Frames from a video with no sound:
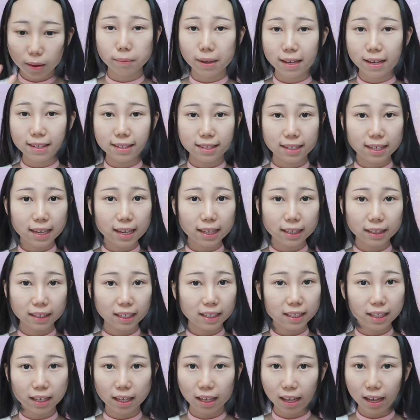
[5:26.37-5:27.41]
My skin
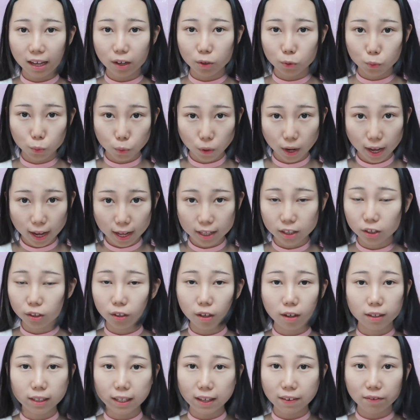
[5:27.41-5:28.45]
didn't get red,
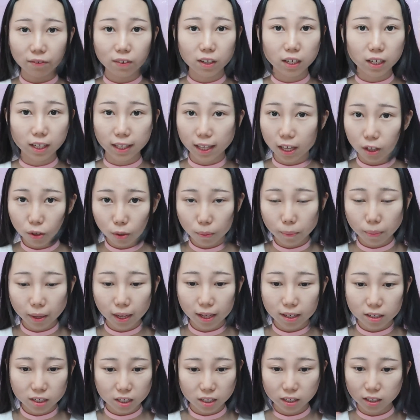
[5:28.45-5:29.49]
not even a little
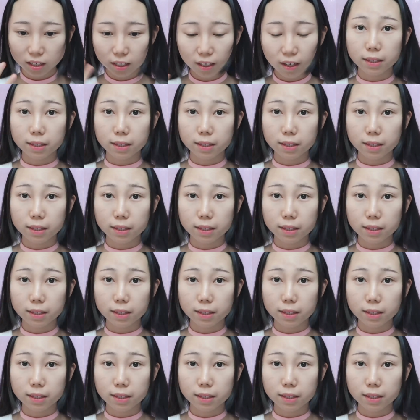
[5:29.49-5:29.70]
bit.